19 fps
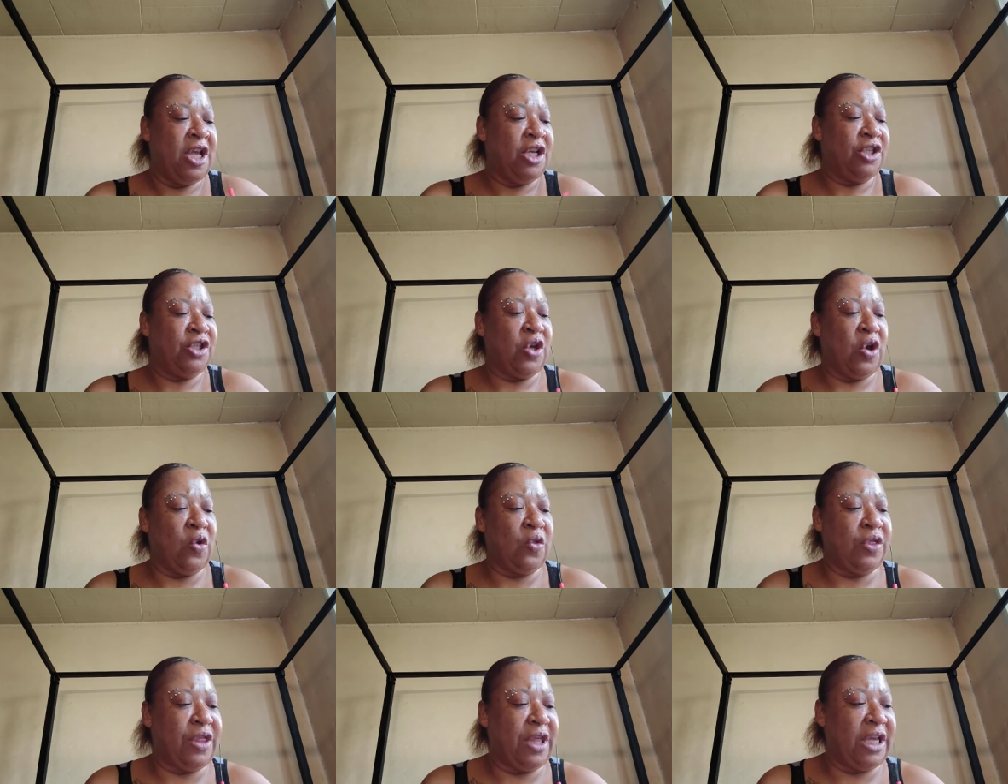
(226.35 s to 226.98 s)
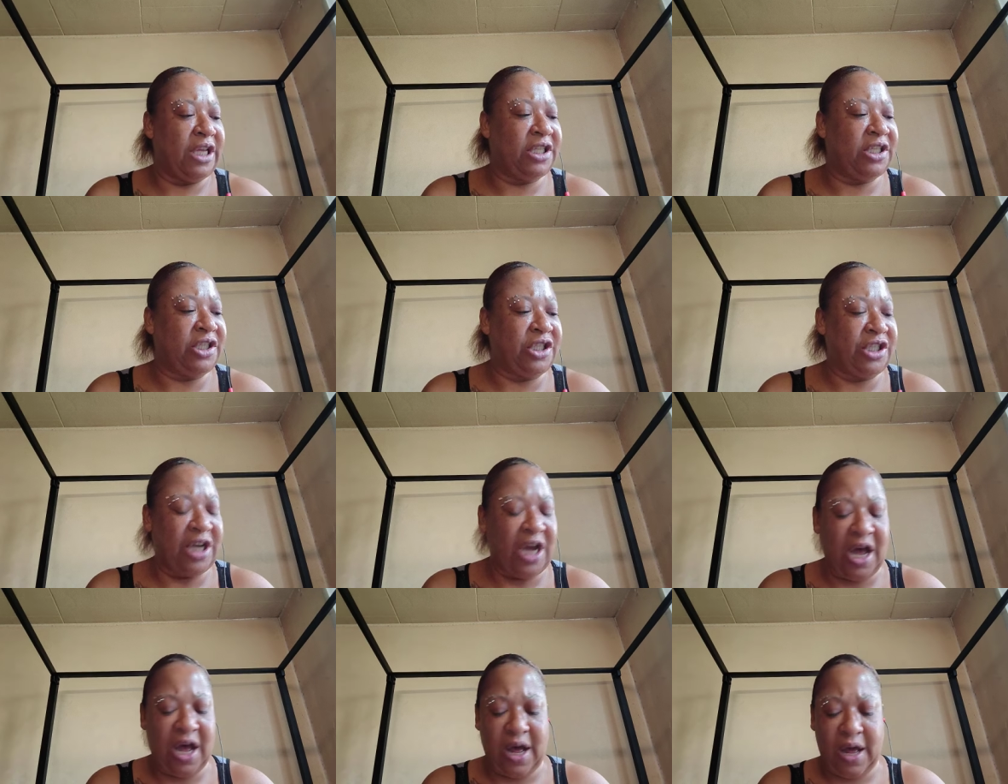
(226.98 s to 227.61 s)
So this
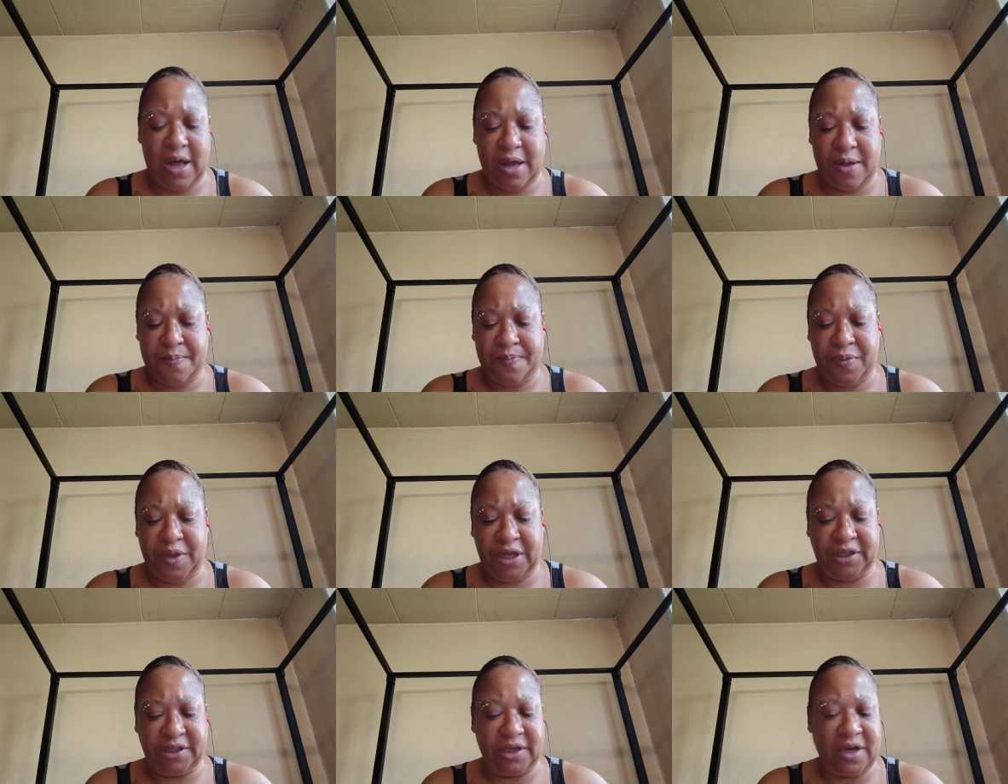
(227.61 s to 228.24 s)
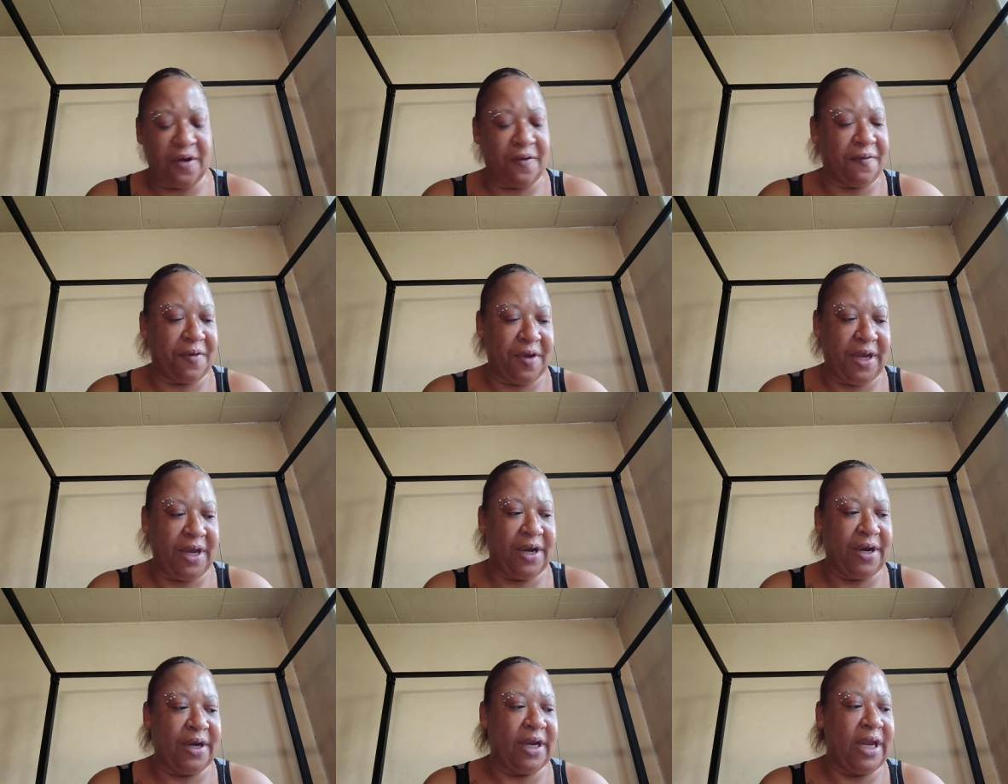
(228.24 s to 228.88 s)
job, this
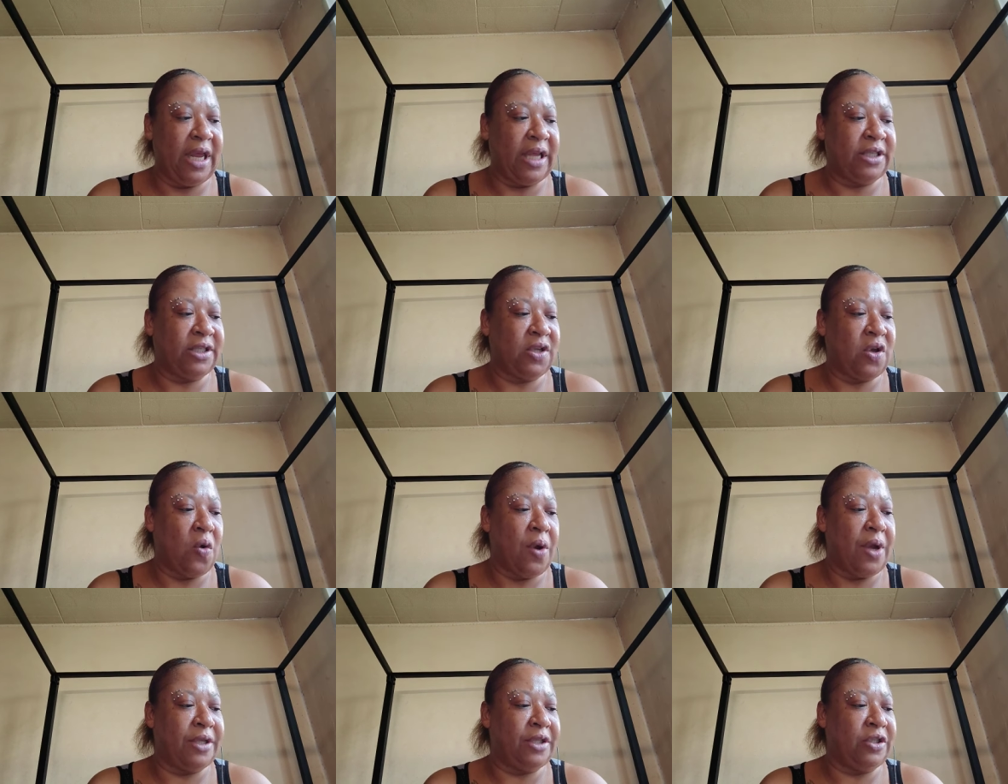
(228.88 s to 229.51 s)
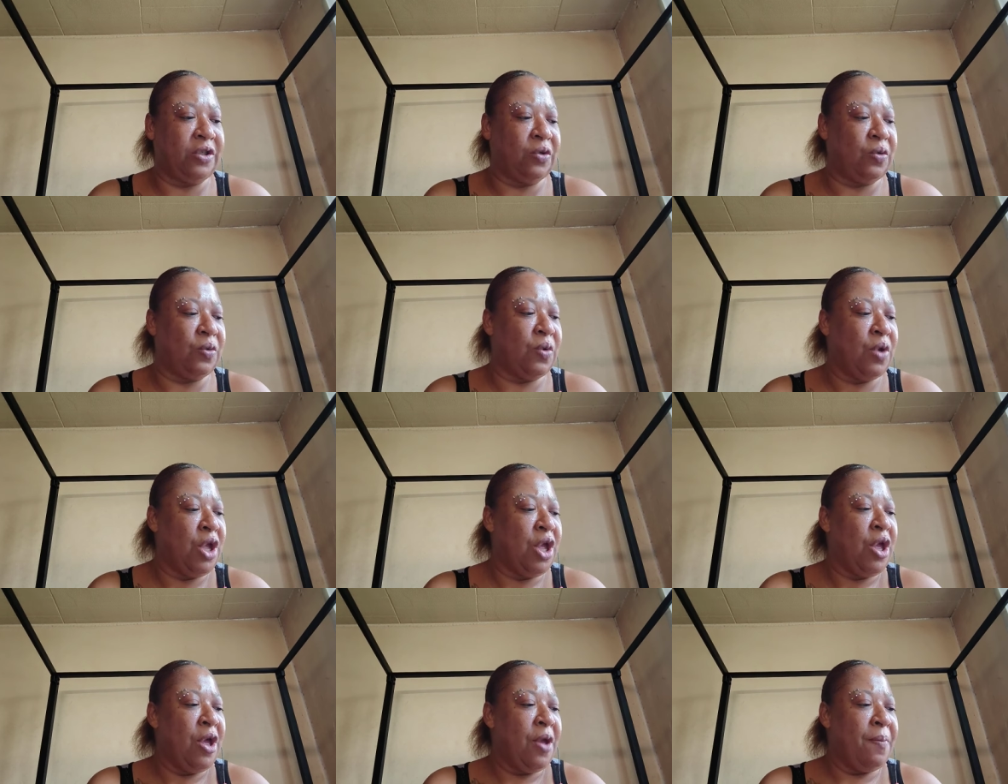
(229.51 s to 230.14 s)
career is going to
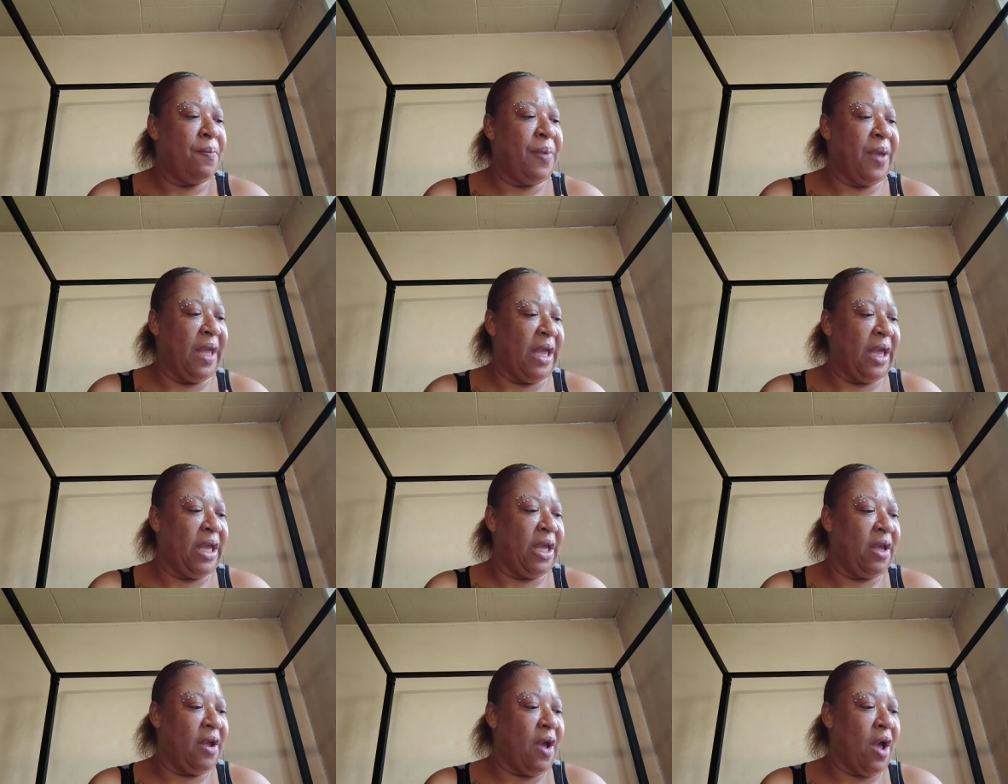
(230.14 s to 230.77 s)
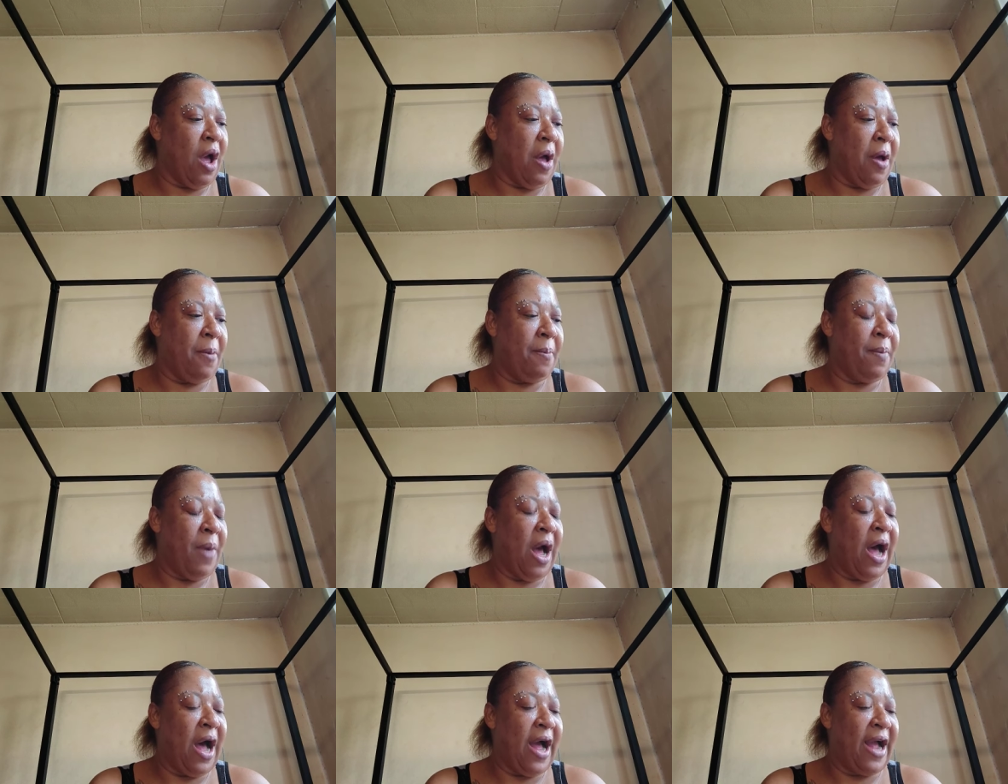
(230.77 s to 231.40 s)
be
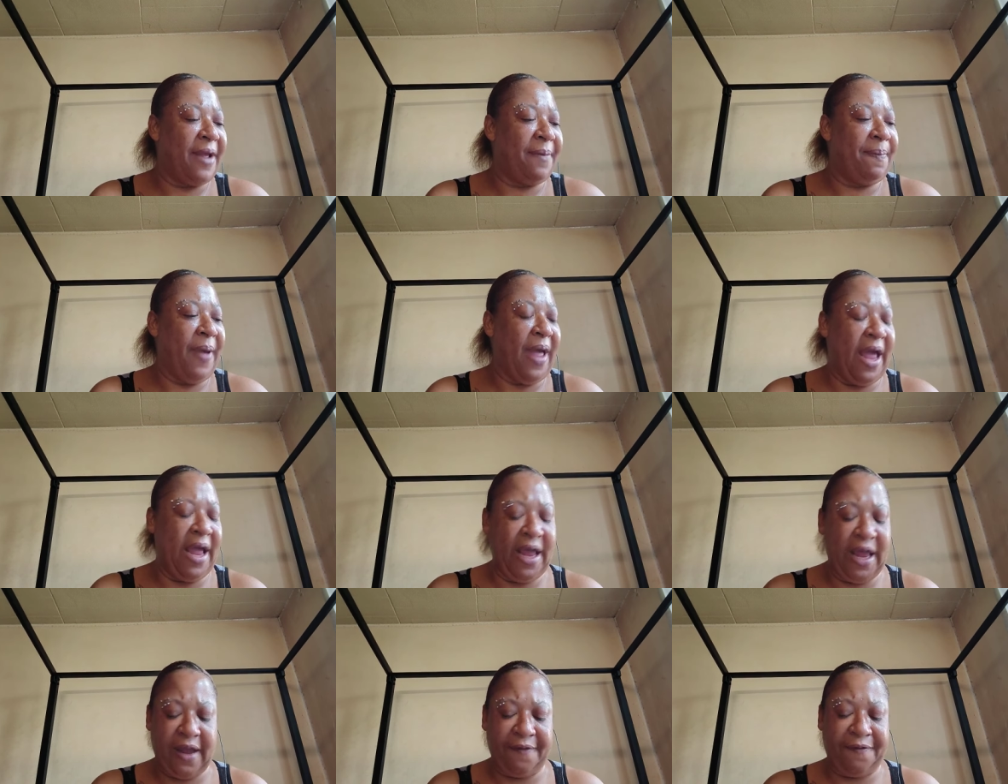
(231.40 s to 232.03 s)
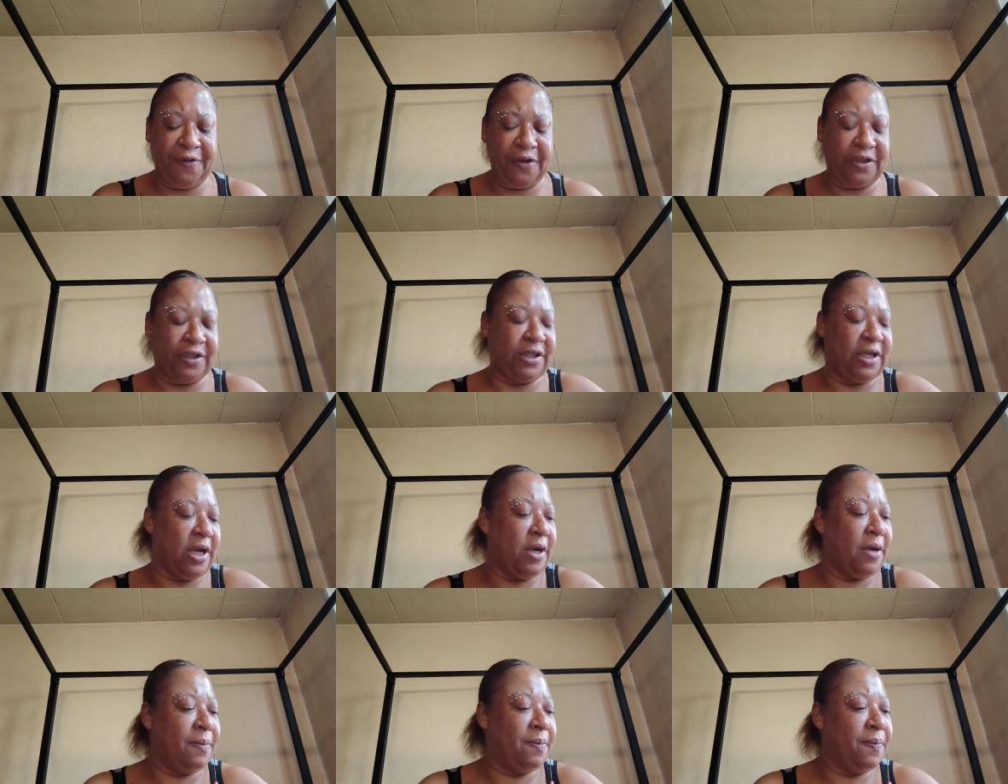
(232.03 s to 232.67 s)
high paying for
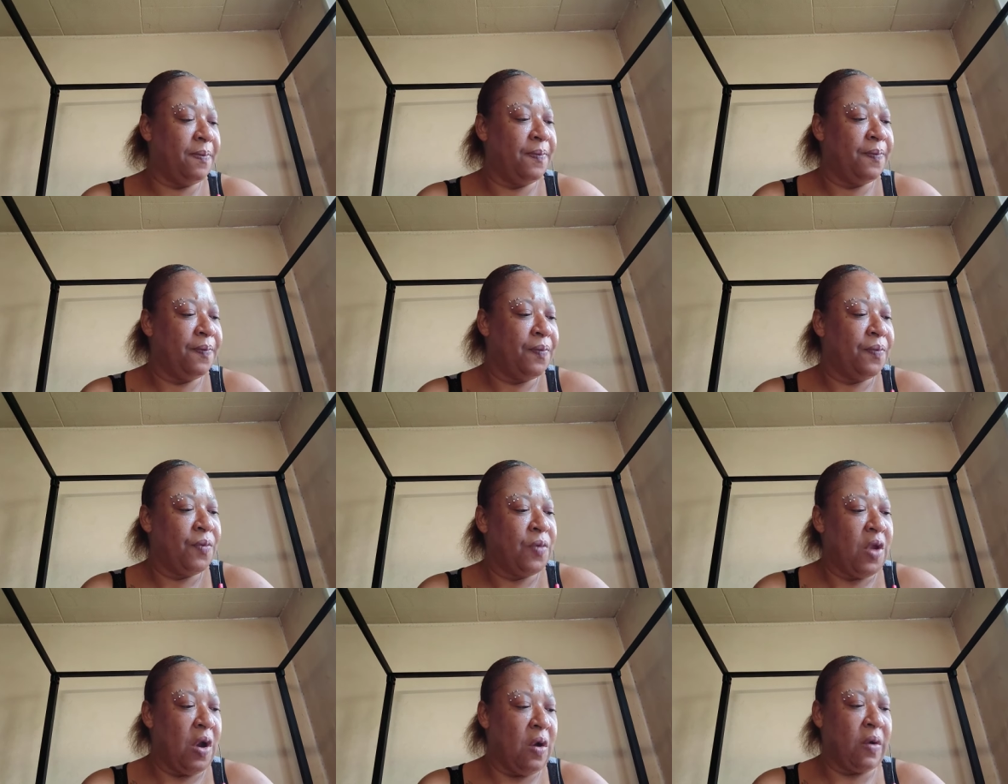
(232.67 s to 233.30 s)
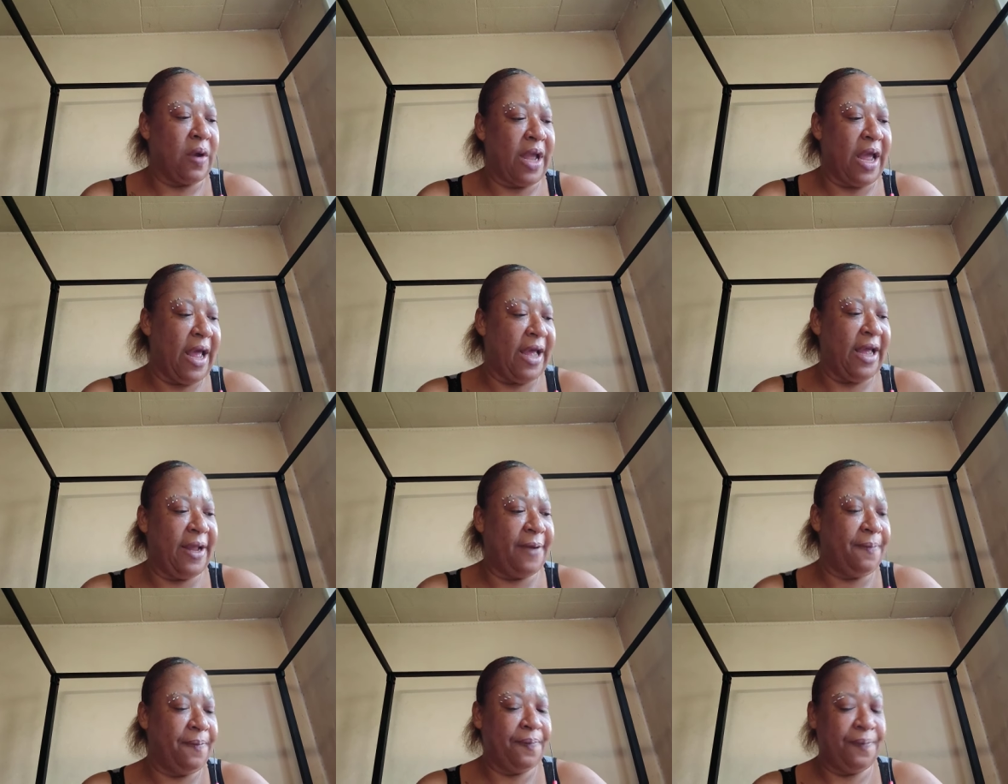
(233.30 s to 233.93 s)
some,
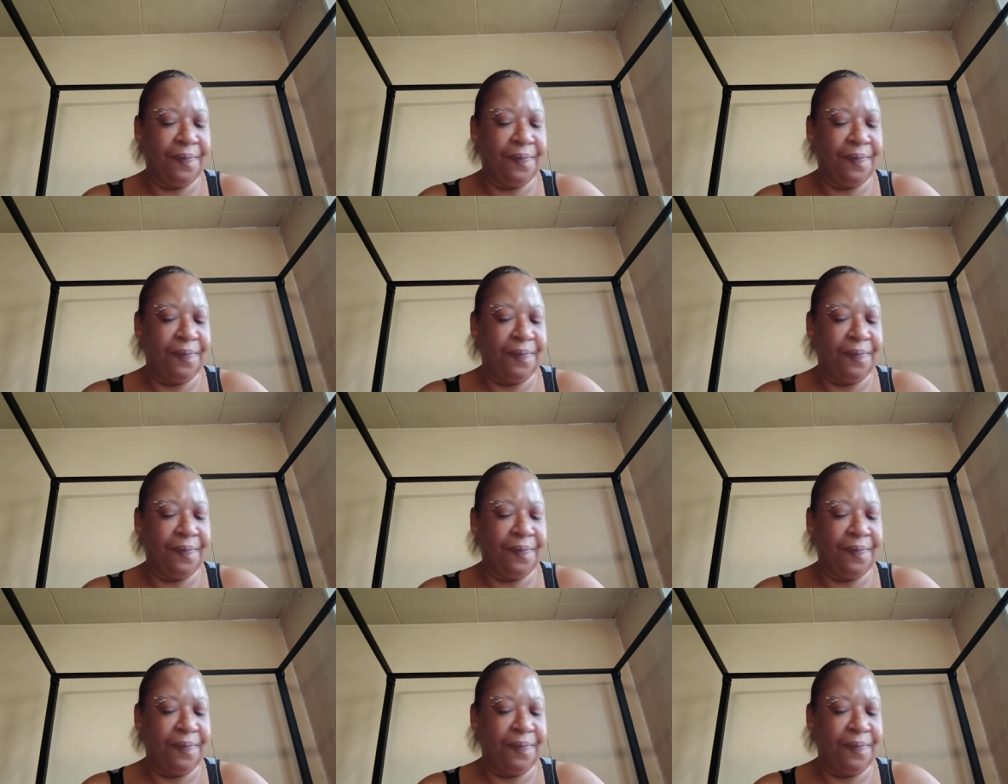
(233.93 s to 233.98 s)
okay?